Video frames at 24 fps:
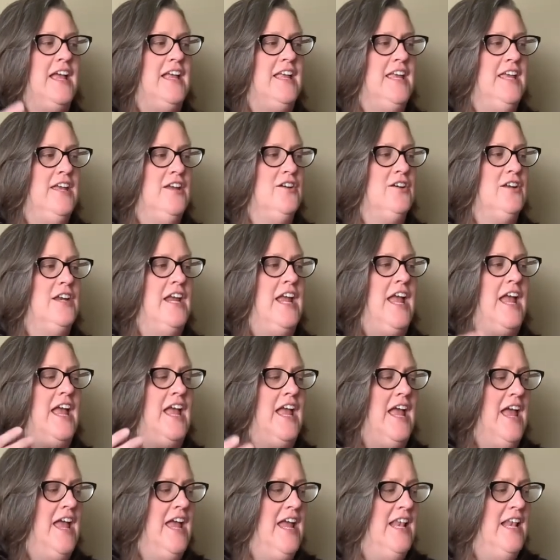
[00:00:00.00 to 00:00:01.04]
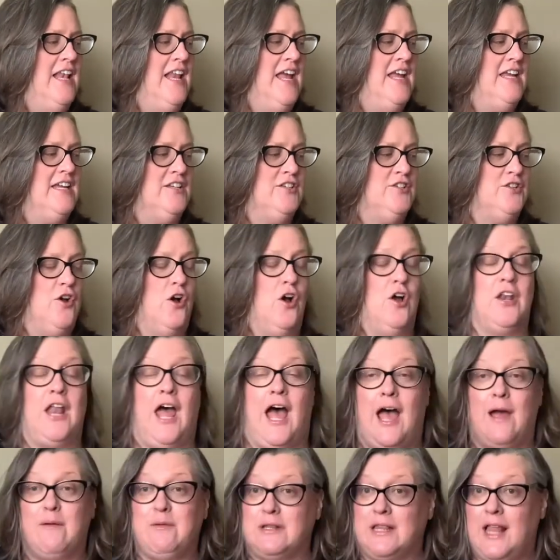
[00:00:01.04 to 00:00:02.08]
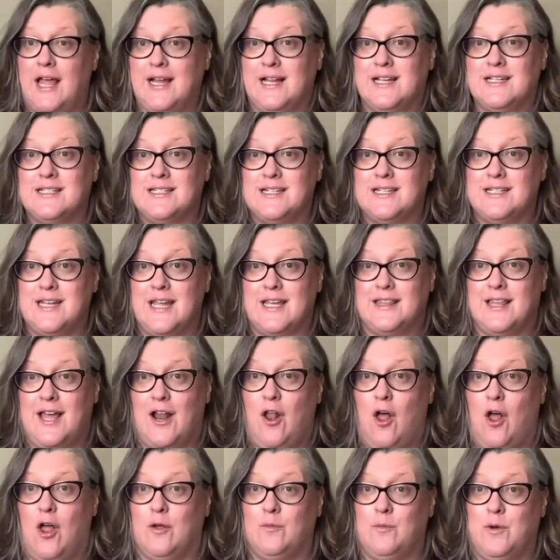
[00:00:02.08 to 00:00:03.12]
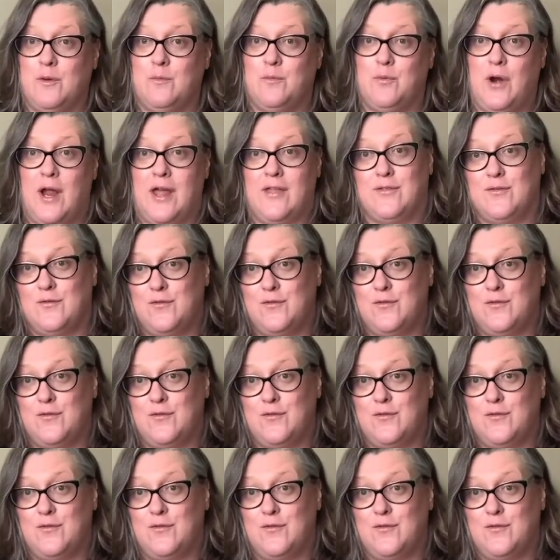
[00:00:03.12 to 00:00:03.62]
Kyrie, eleison. I would like us to take that all in one breath.